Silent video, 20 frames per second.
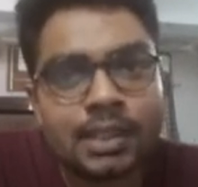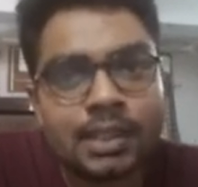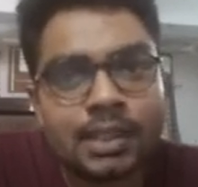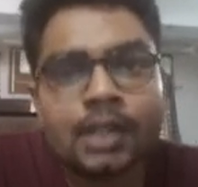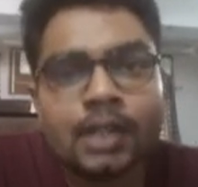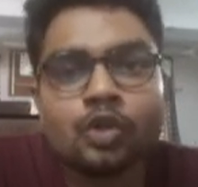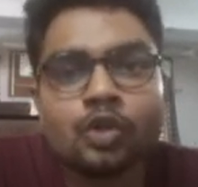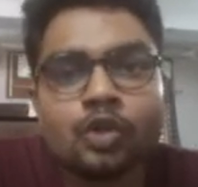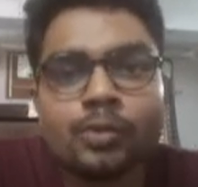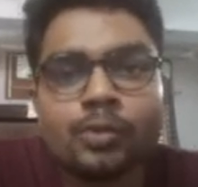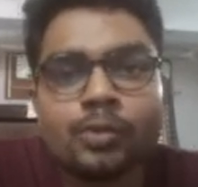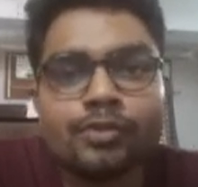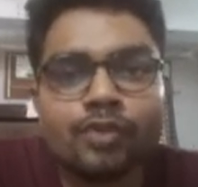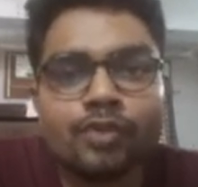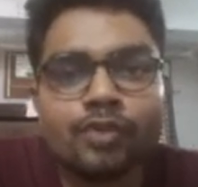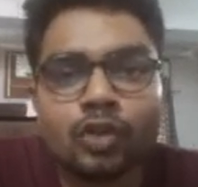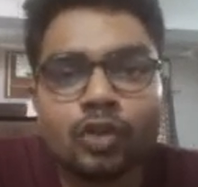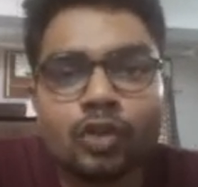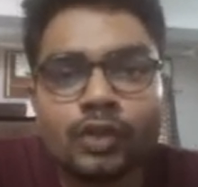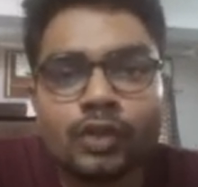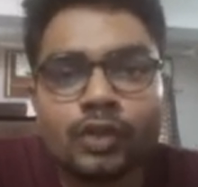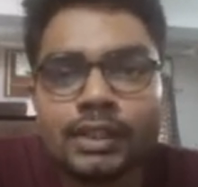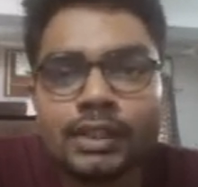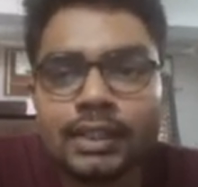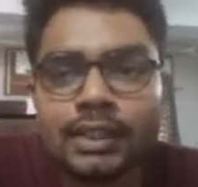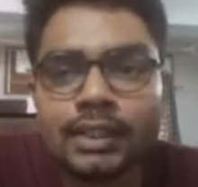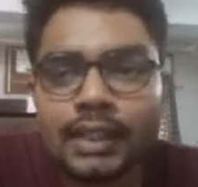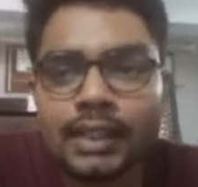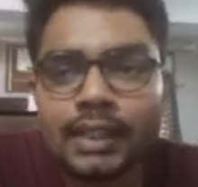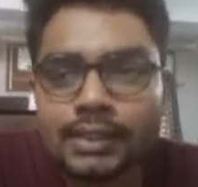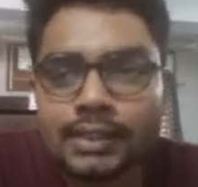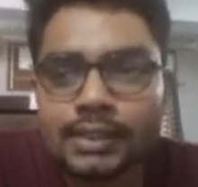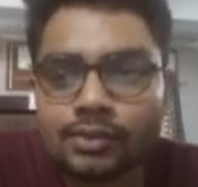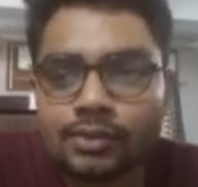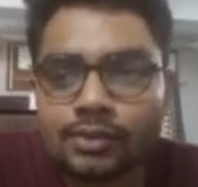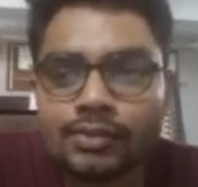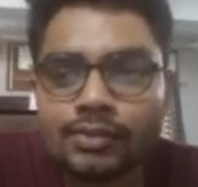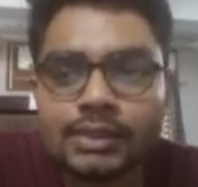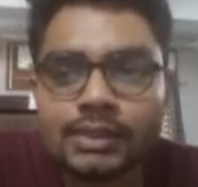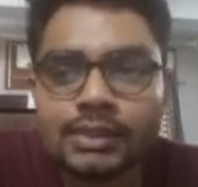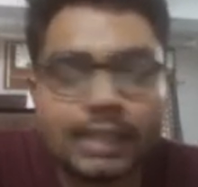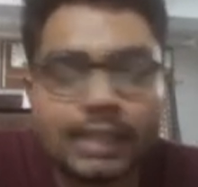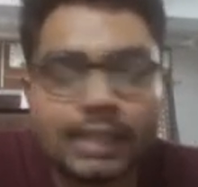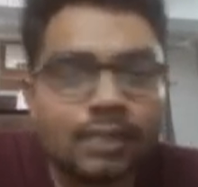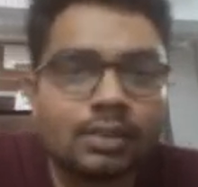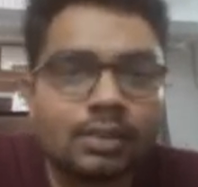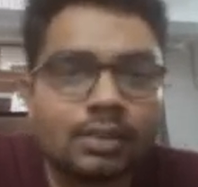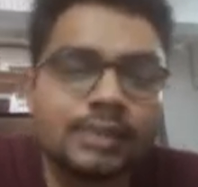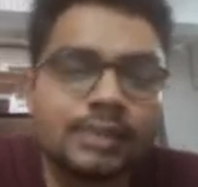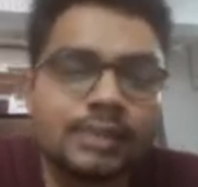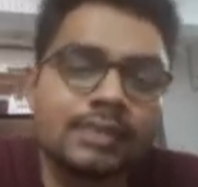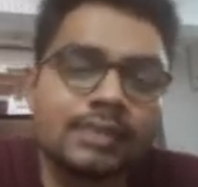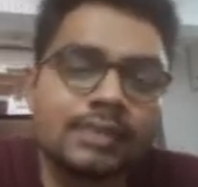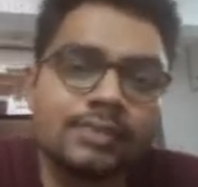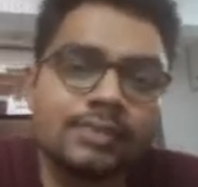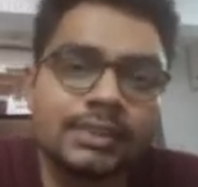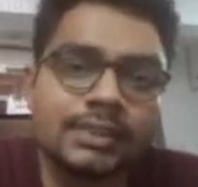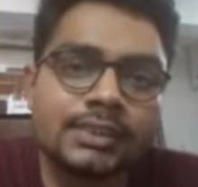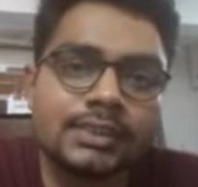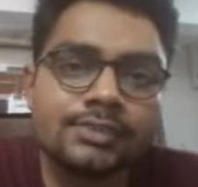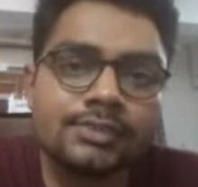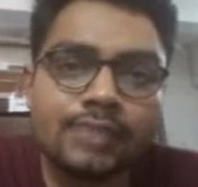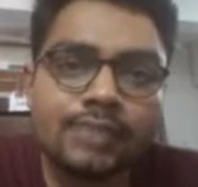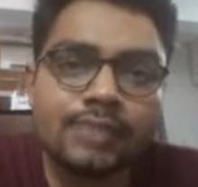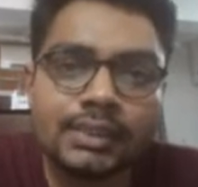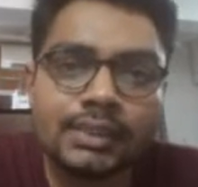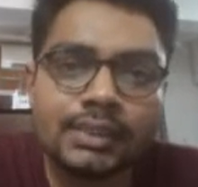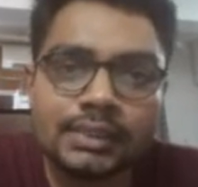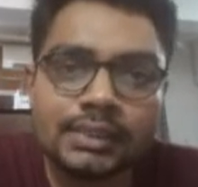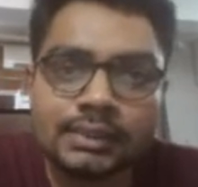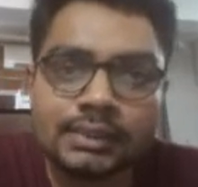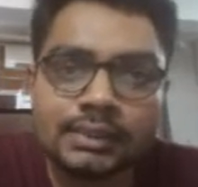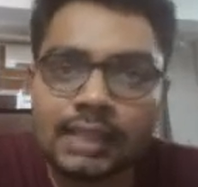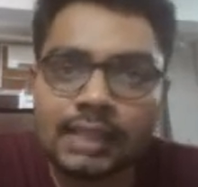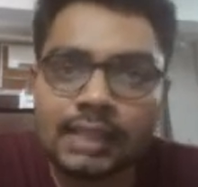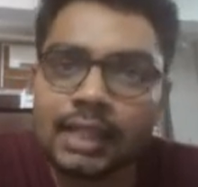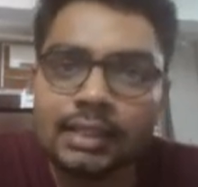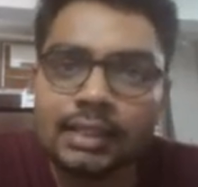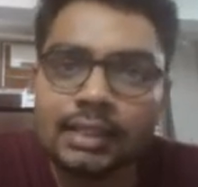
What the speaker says: to be followed in the case of these angular surfaces finishes are